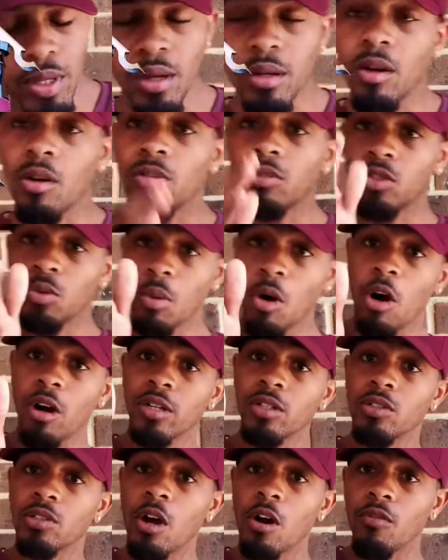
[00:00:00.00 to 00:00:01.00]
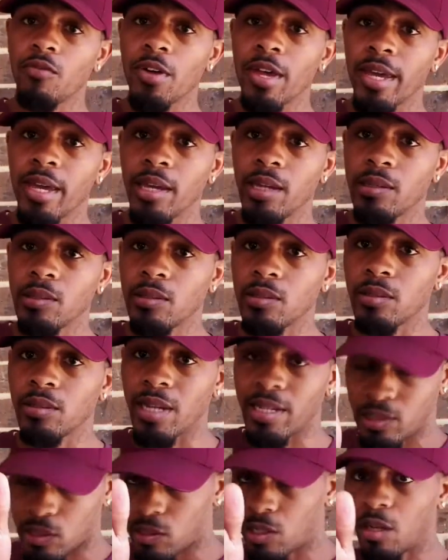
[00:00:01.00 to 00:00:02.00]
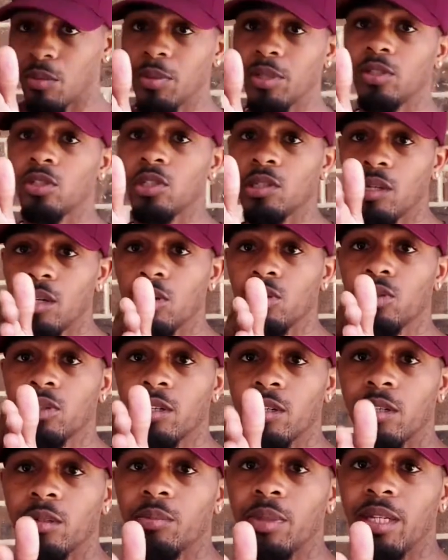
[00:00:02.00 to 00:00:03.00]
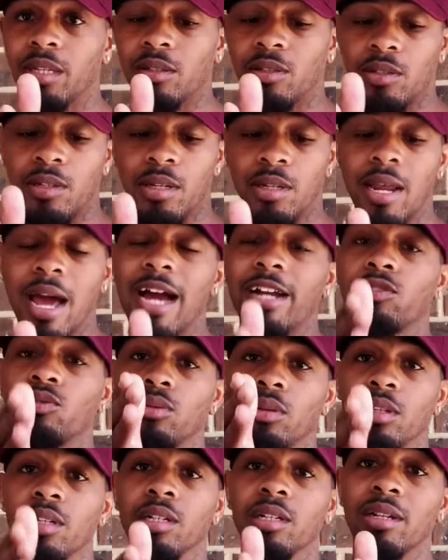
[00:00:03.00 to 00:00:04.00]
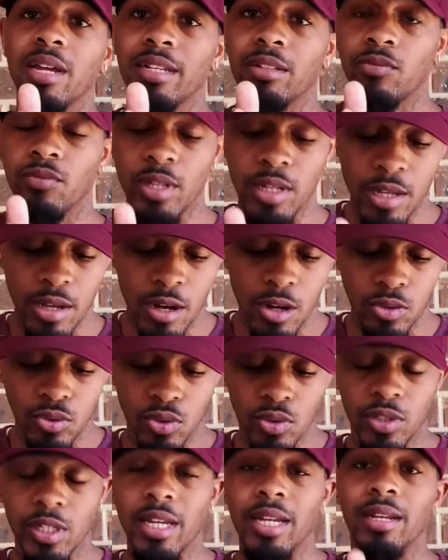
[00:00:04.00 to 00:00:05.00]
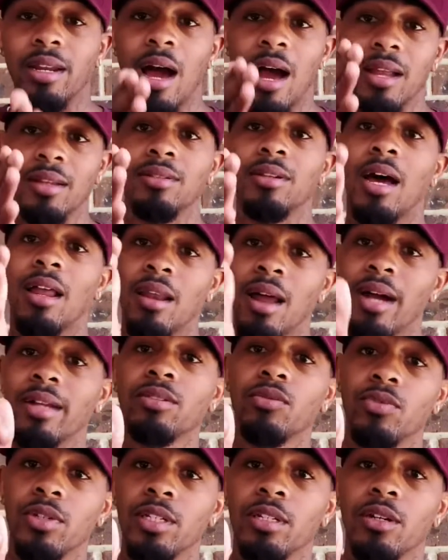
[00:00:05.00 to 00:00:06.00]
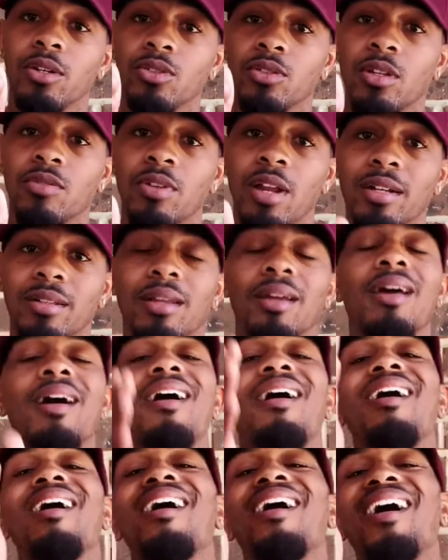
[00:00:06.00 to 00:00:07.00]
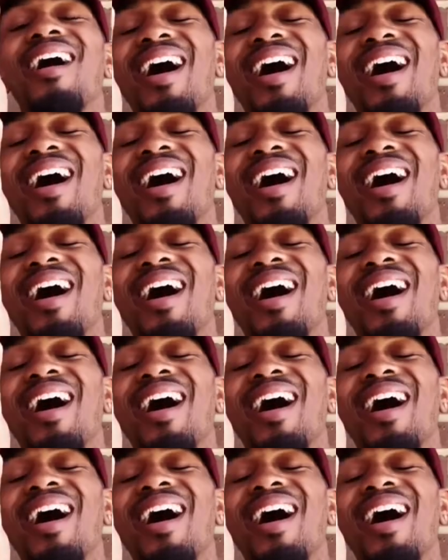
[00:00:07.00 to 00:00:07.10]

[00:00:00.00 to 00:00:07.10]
To my Arkansas fans that's coming to those comments and actually looking at the videos and saying I like the video, stuff like that, I